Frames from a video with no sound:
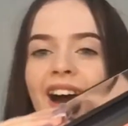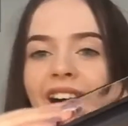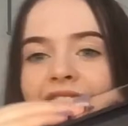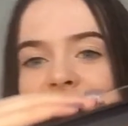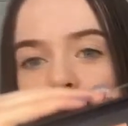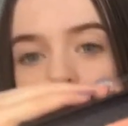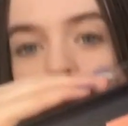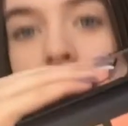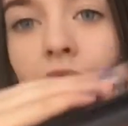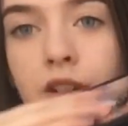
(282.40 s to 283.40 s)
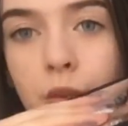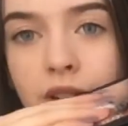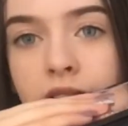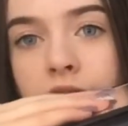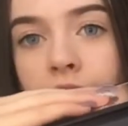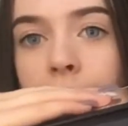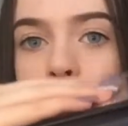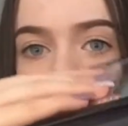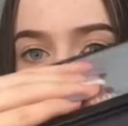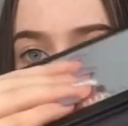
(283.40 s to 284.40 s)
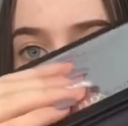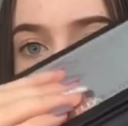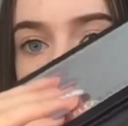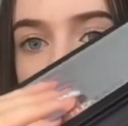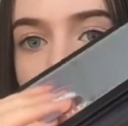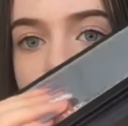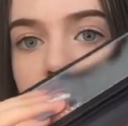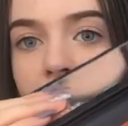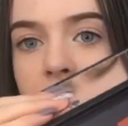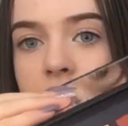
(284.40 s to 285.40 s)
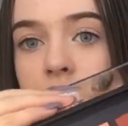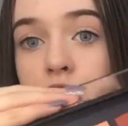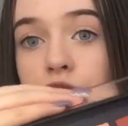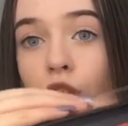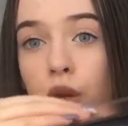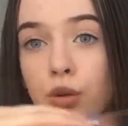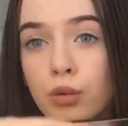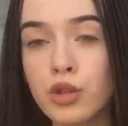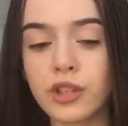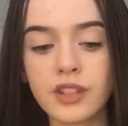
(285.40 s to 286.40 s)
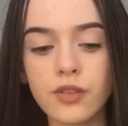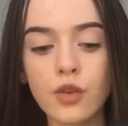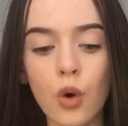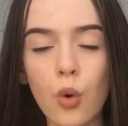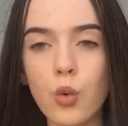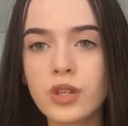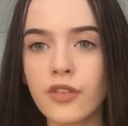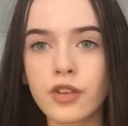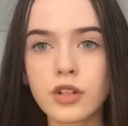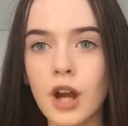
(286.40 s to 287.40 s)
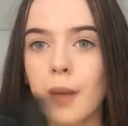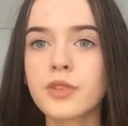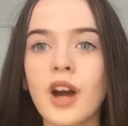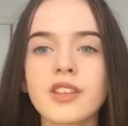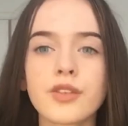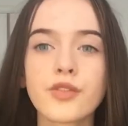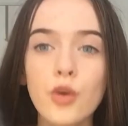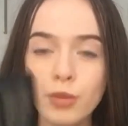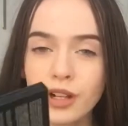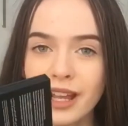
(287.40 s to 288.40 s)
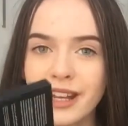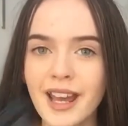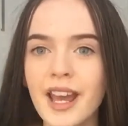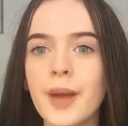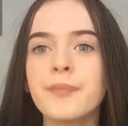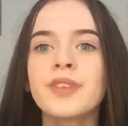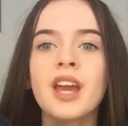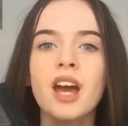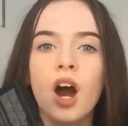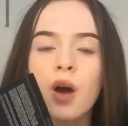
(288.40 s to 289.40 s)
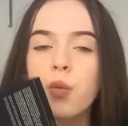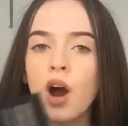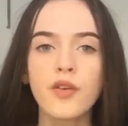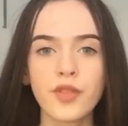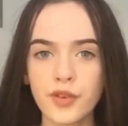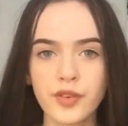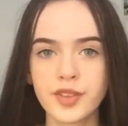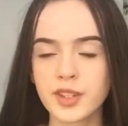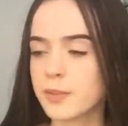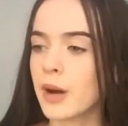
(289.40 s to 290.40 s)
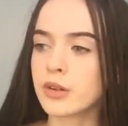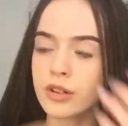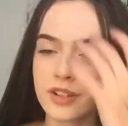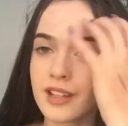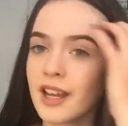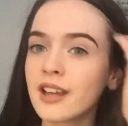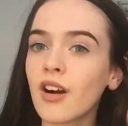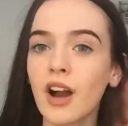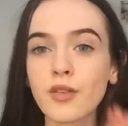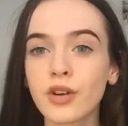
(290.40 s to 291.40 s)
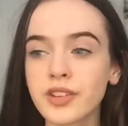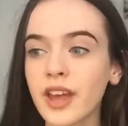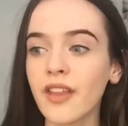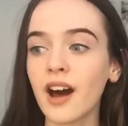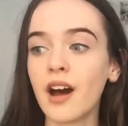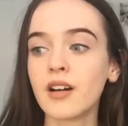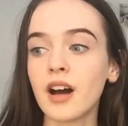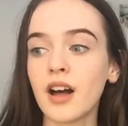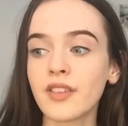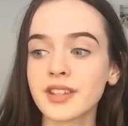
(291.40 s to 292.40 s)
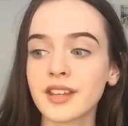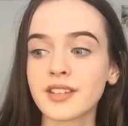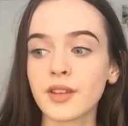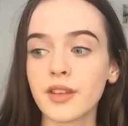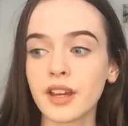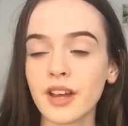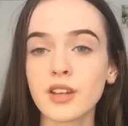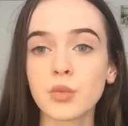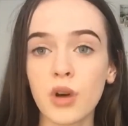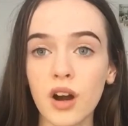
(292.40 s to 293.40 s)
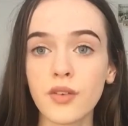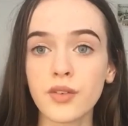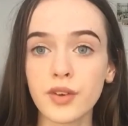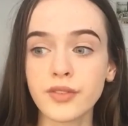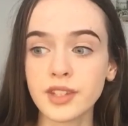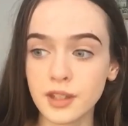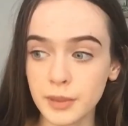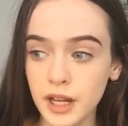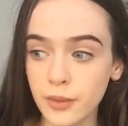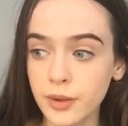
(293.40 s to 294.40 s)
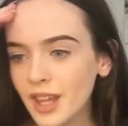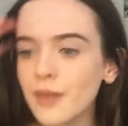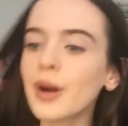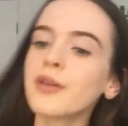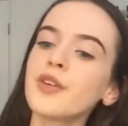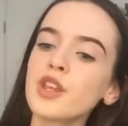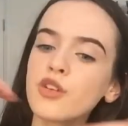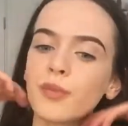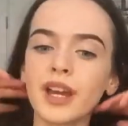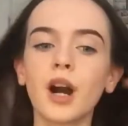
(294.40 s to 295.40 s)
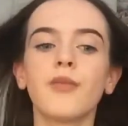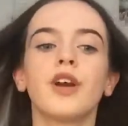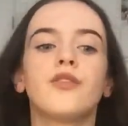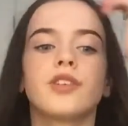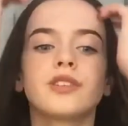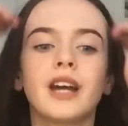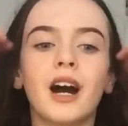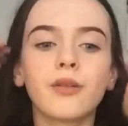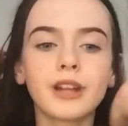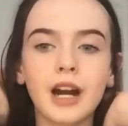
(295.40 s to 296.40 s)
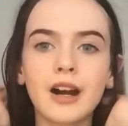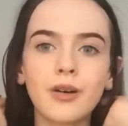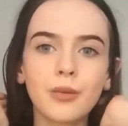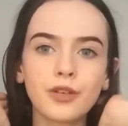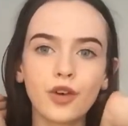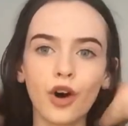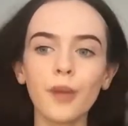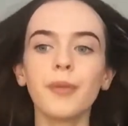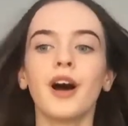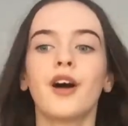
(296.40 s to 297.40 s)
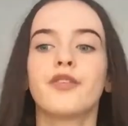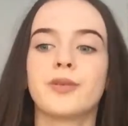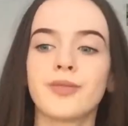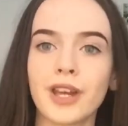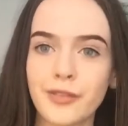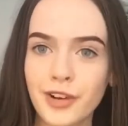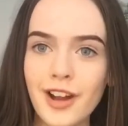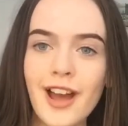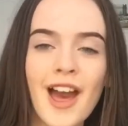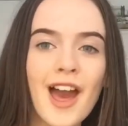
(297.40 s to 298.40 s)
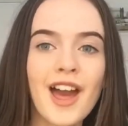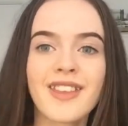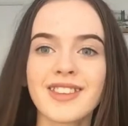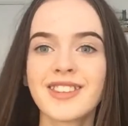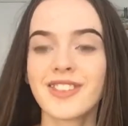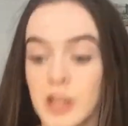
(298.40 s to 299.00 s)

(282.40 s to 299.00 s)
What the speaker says: And I've used it like 20 times now. And it is so gorgeous. You've got all different kinds of formula in here. Worth the £56, honestly. I've got to say that. And that's saying something. That is worth the £56. Right, we finished with makeup favourites now. Now we've got perfume favourite. This is